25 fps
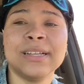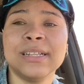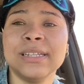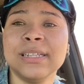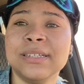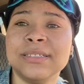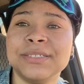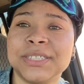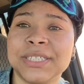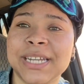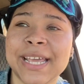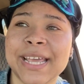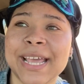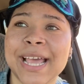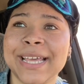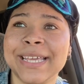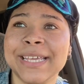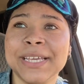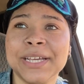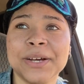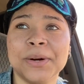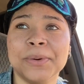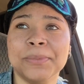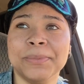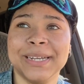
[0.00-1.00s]
Little
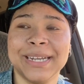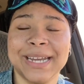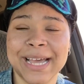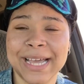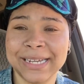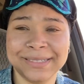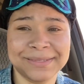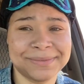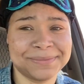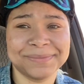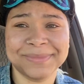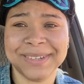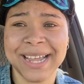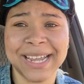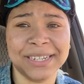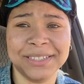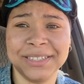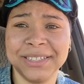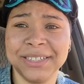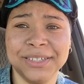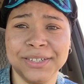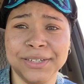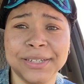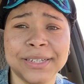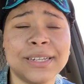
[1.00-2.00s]
Janae Aiko, but not
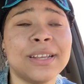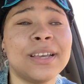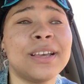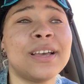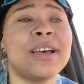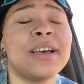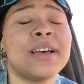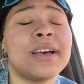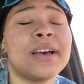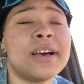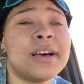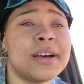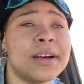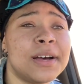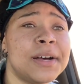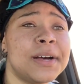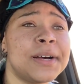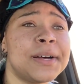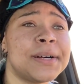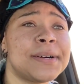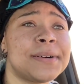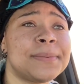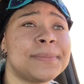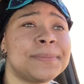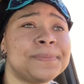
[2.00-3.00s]
good.
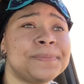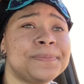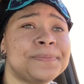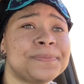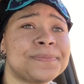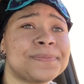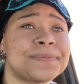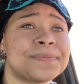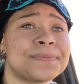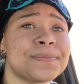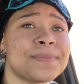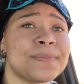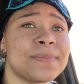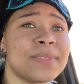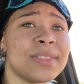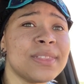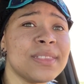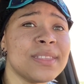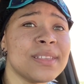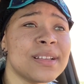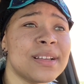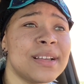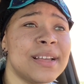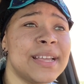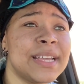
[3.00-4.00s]
And
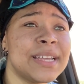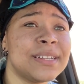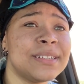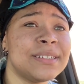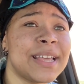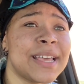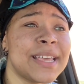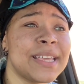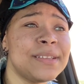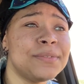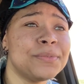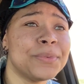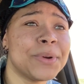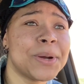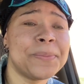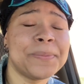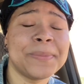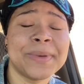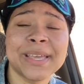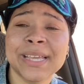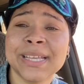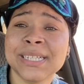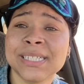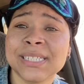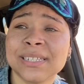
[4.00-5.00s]
they
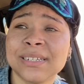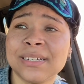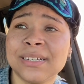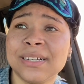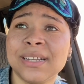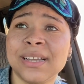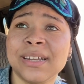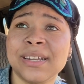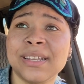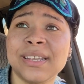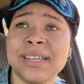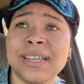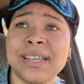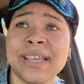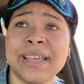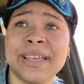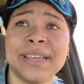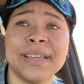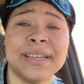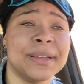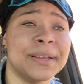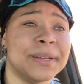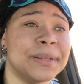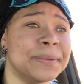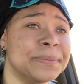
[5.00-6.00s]
romancing, honey,
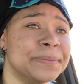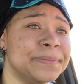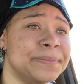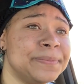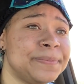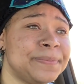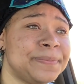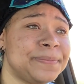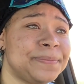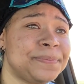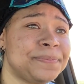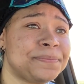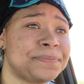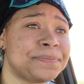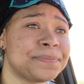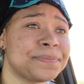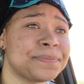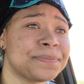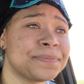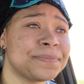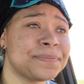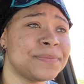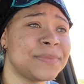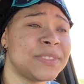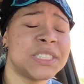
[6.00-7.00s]
and
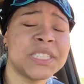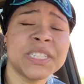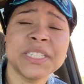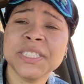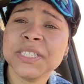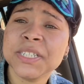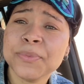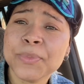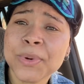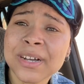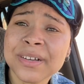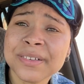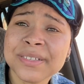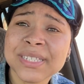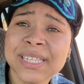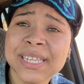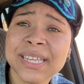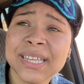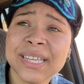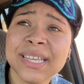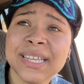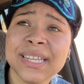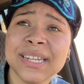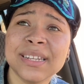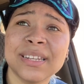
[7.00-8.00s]
Gigi walks
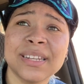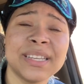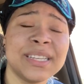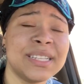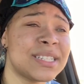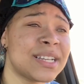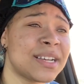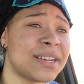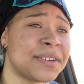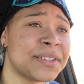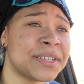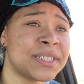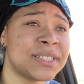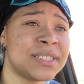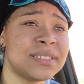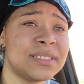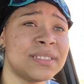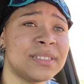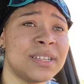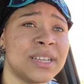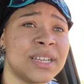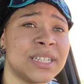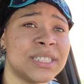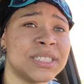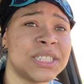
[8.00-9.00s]
in and he talking to,